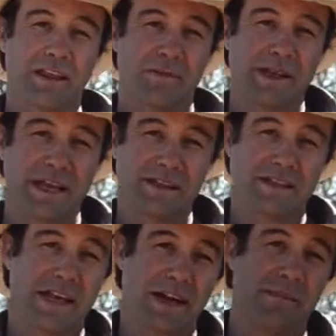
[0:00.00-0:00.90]
them down the
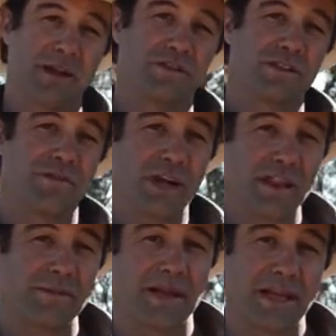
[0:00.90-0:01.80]
centre, because if I
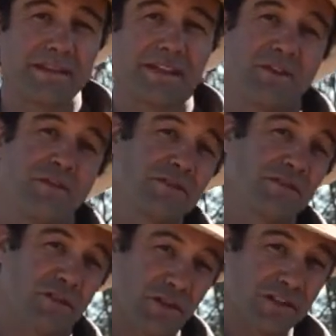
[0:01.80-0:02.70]
cut them down the centre, I've
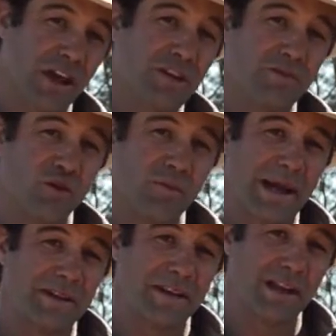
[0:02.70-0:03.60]
just got to sew them all
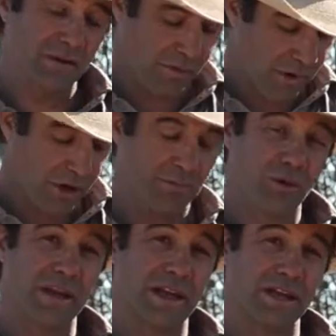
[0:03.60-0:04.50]
back together, and when I
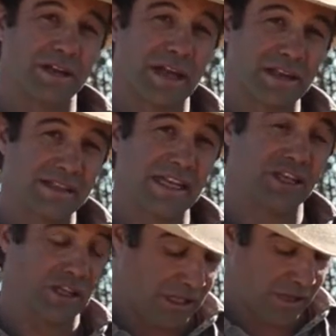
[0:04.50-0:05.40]
put that
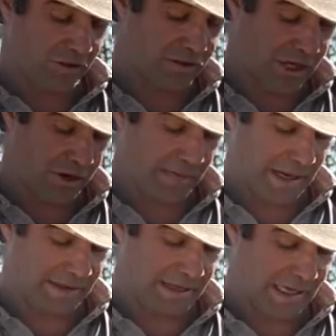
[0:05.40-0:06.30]
stitch in there or sew it
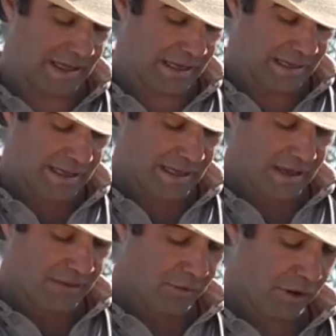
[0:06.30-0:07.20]
back together,
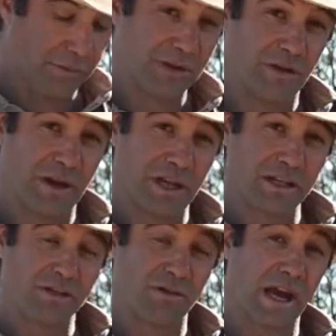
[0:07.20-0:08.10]
what I'm doing
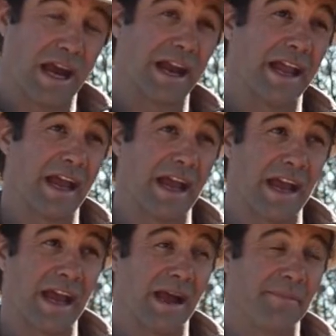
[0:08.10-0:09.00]
is creating
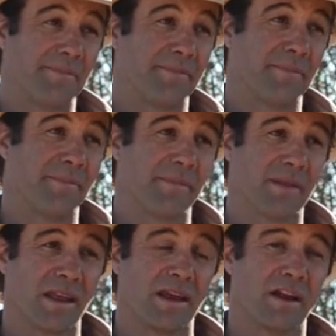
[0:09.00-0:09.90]
a
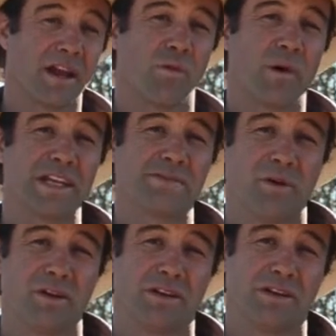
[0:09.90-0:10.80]
like a weak
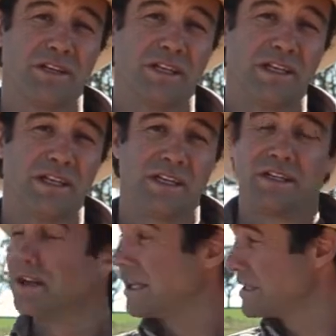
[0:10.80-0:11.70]
spot. Like I